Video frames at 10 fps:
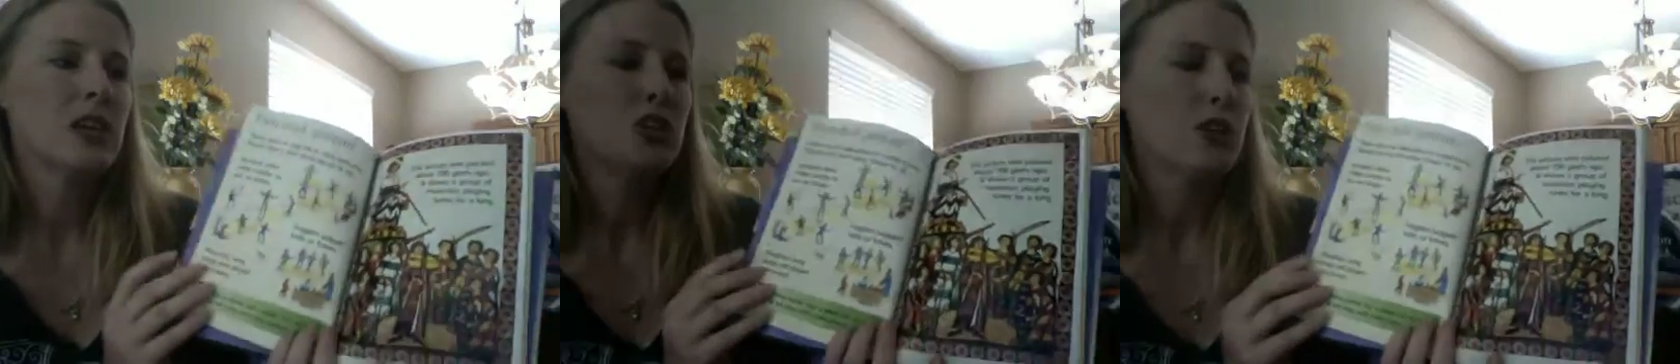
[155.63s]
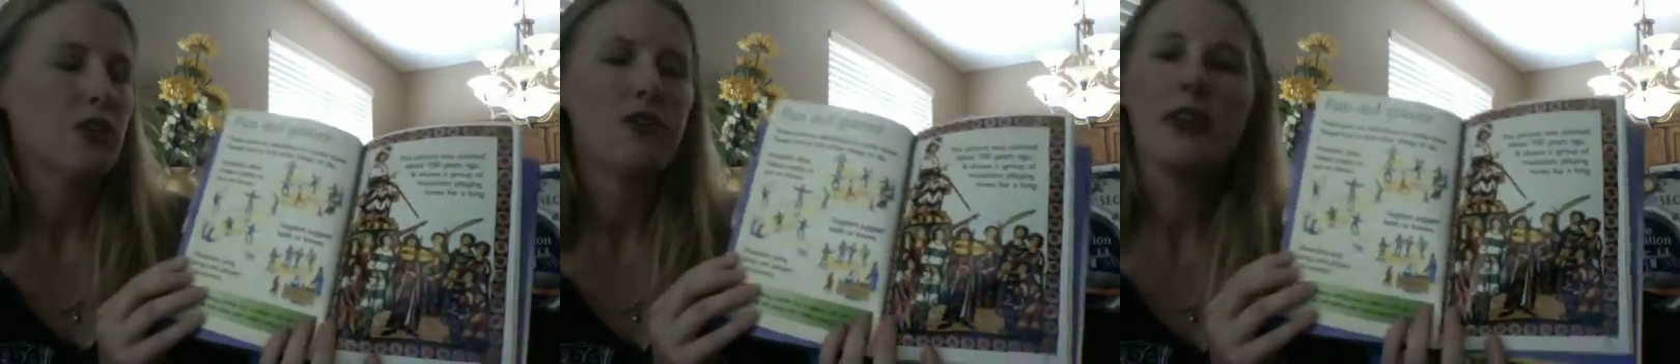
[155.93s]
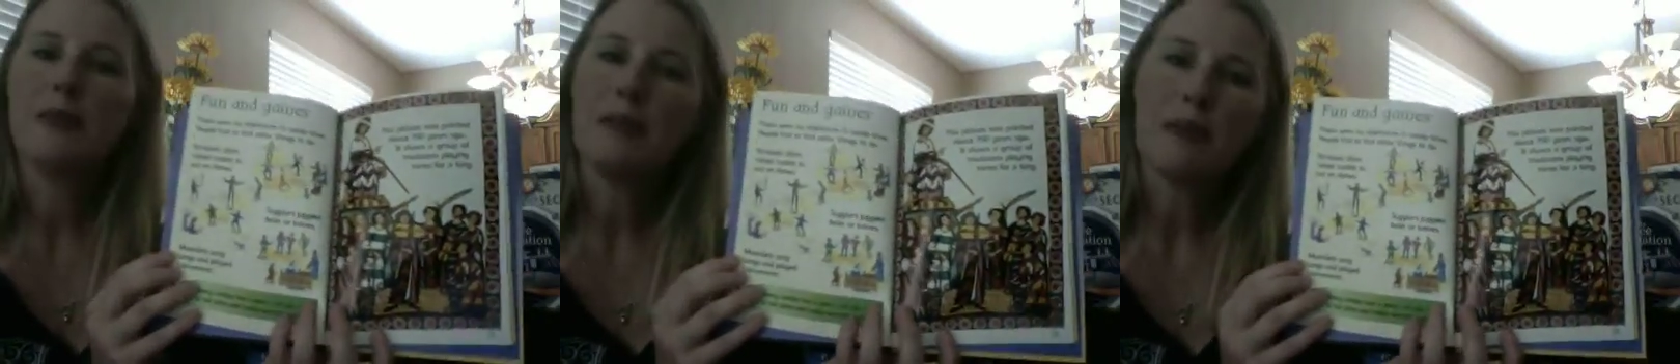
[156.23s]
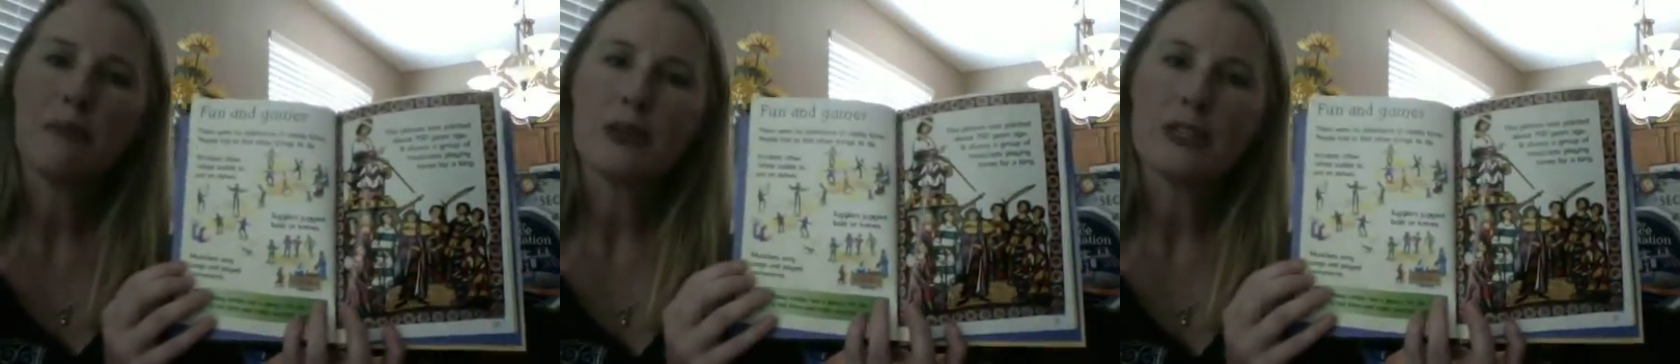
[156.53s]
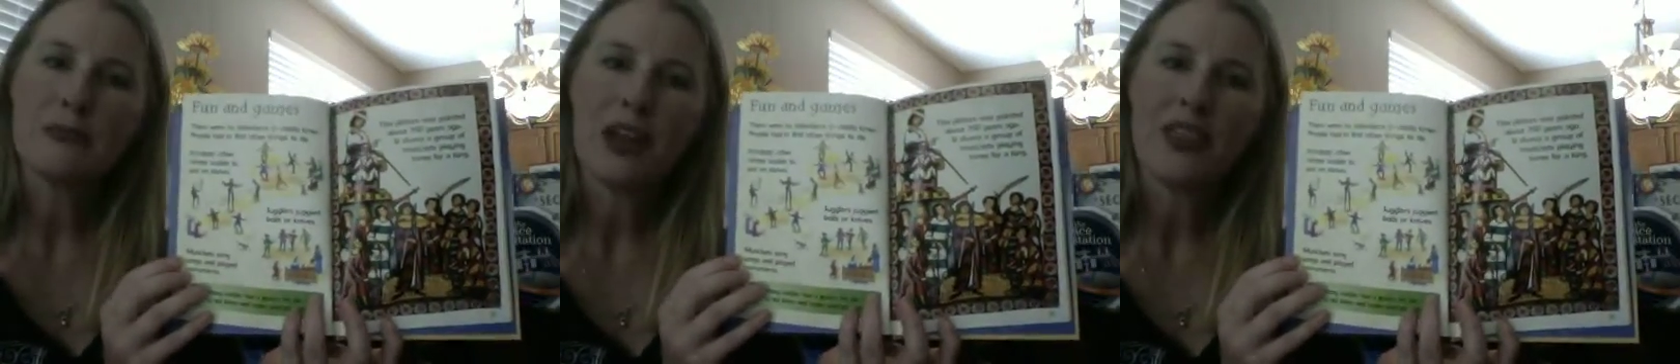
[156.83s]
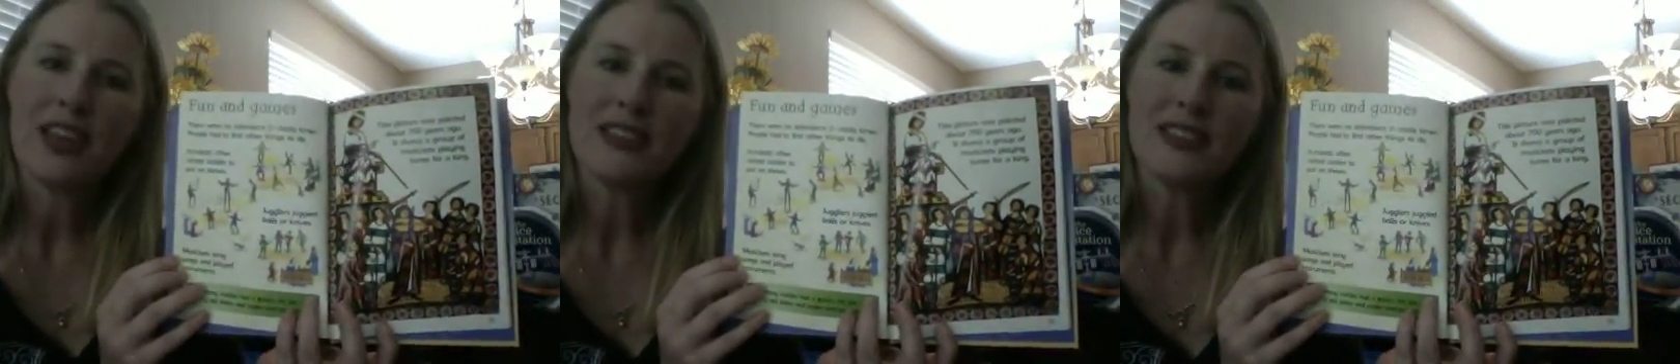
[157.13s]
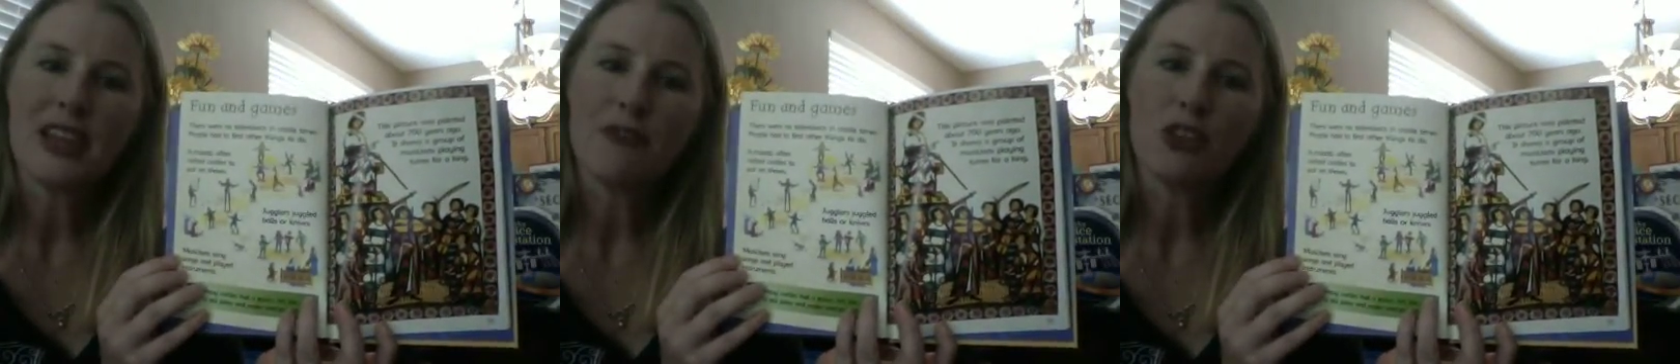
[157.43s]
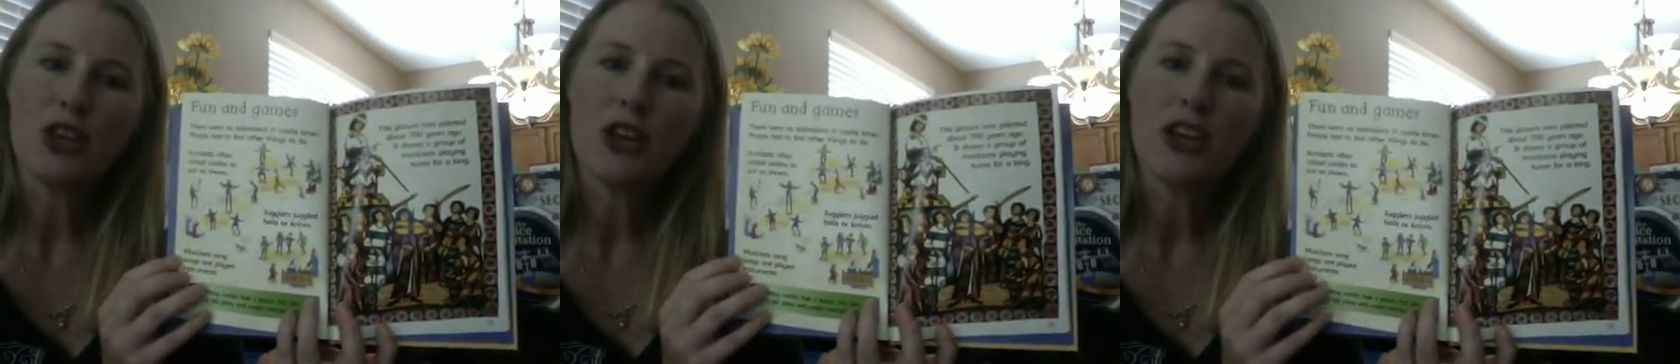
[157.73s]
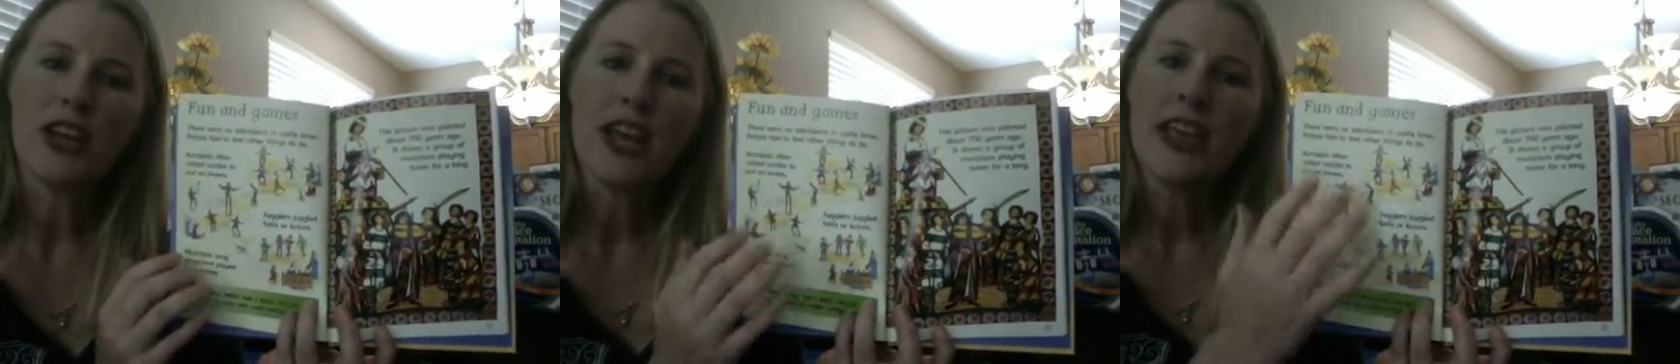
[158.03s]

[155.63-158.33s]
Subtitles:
to their family members about things that they've learned,